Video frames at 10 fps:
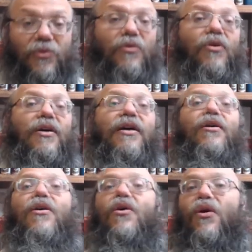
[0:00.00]
Okay,
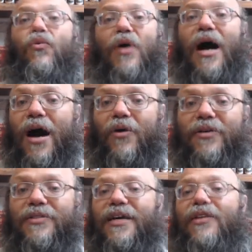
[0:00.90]
how
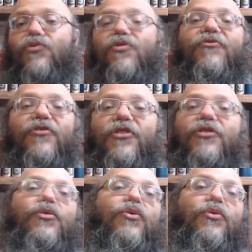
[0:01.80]
is that
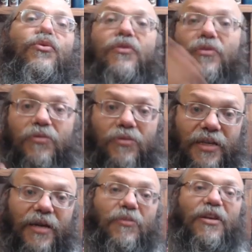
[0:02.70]
referred to
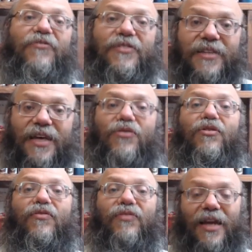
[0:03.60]
the
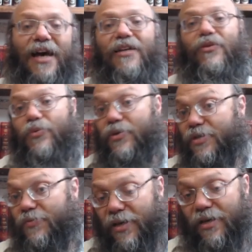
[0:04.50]
manifestation of the light that we were
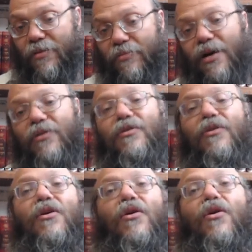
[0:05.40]
speaking about,
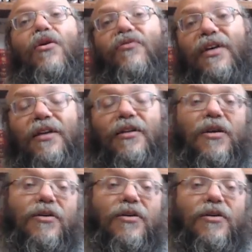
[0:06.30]
all of that?